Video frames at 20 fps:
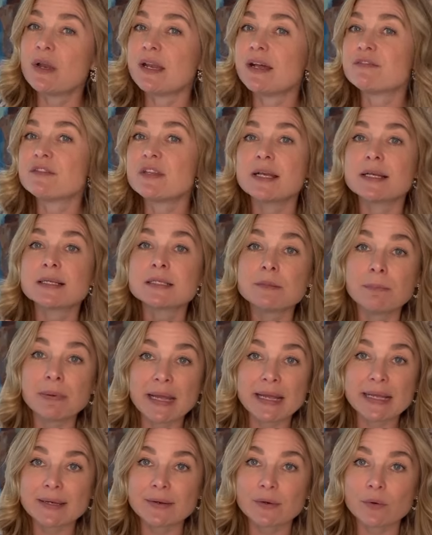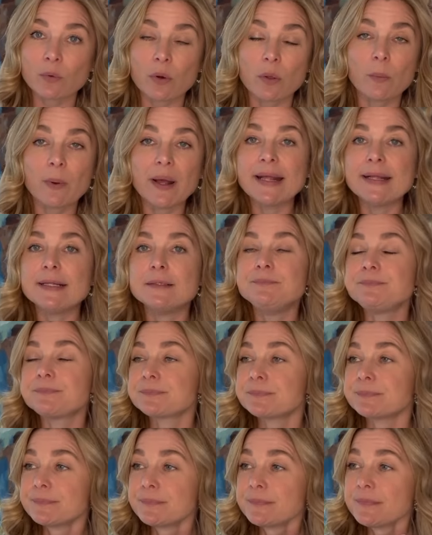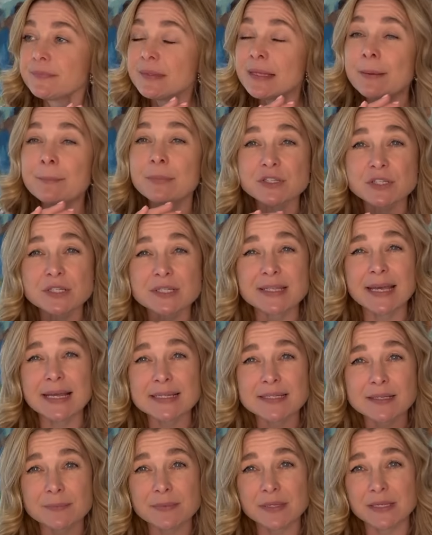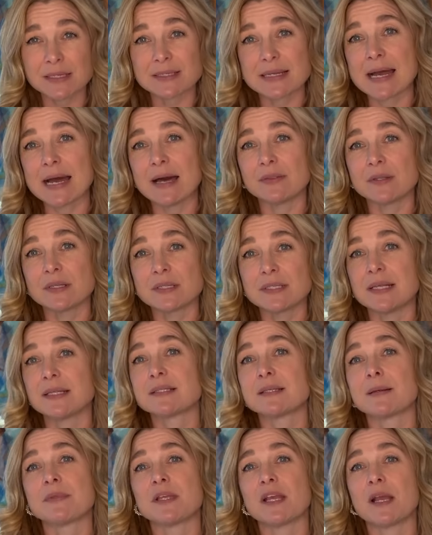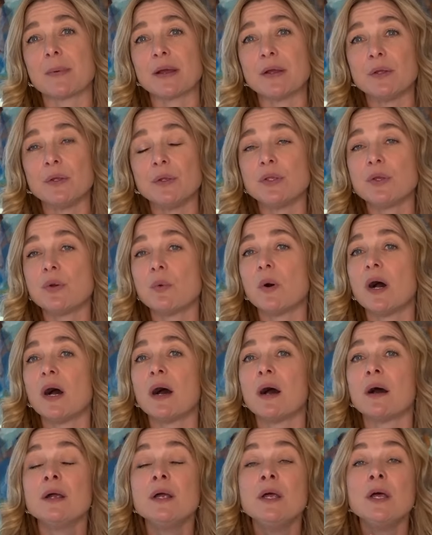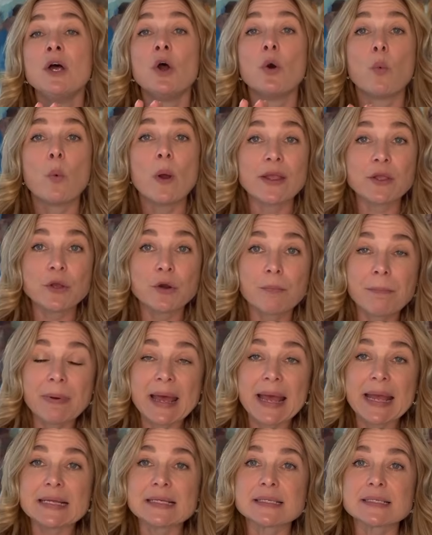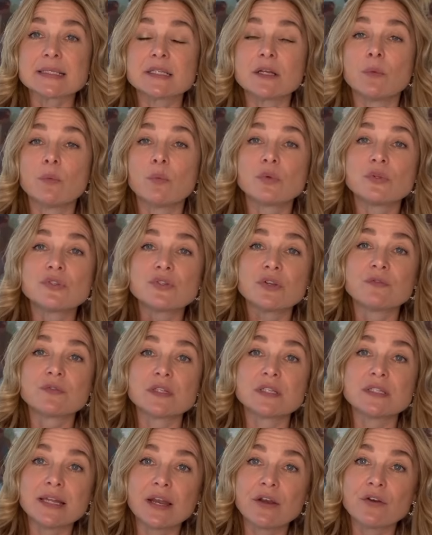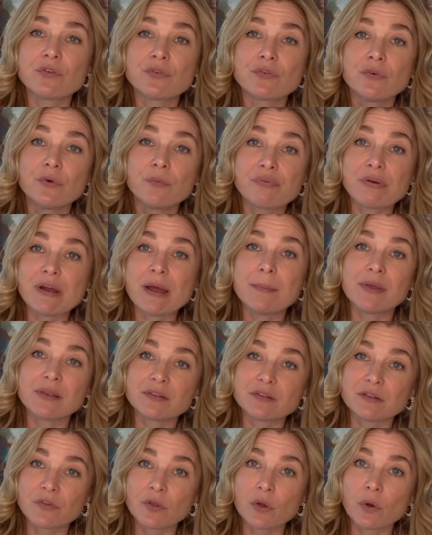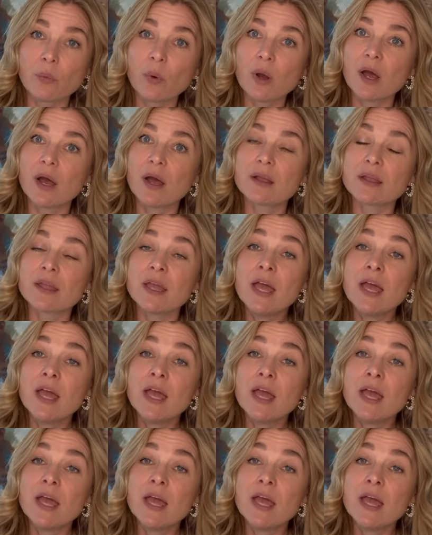have to explain it all away, but just get something down that says something about who you are, where you're based, and sort of the central premise of your work.